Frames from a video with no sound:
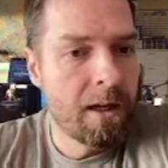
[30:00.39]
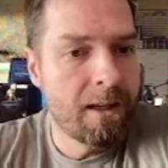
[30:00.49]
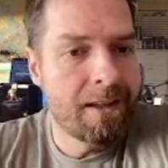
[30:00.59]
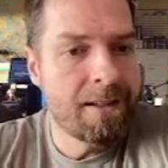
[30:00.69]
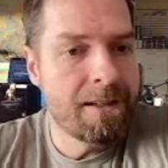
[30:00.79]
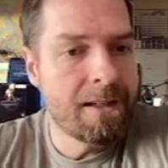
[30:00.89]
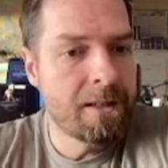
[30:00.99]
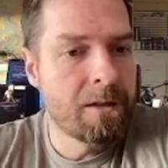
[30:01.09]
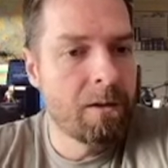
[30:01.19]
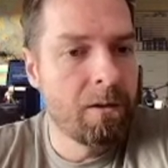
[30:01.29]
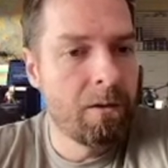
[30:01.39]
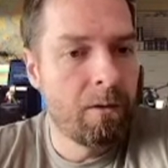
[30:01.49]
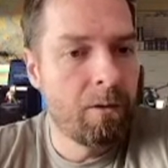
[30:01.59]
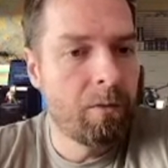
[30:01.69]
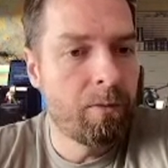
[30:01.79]
conditional
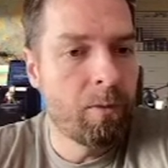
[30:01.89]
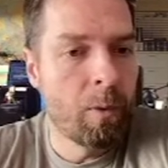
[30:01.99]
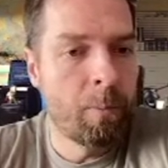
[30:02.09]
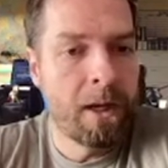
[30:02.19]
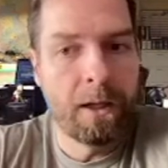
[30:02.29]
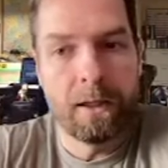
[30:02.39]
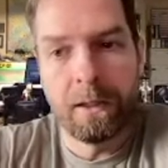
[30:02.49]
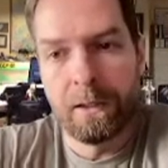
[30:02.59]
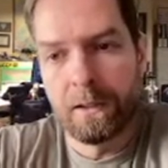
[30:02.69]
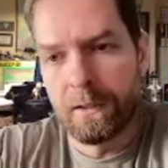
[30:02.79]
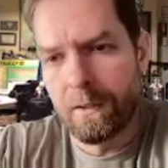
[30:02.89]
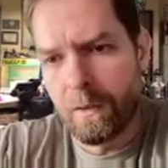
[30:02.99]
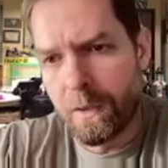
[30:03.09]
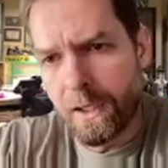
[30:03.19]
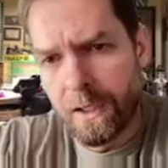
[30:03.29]
formatting.
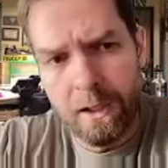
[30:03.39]
Okay.